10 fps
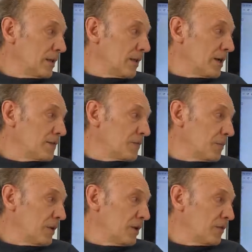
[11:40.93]

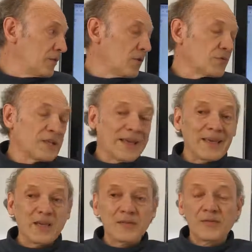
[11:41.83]
lifespans of
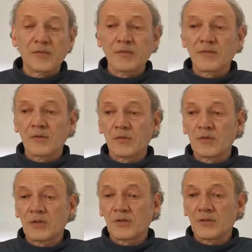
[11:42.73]
decades instead of
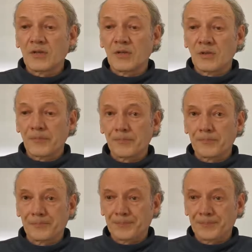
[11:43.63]
just a year.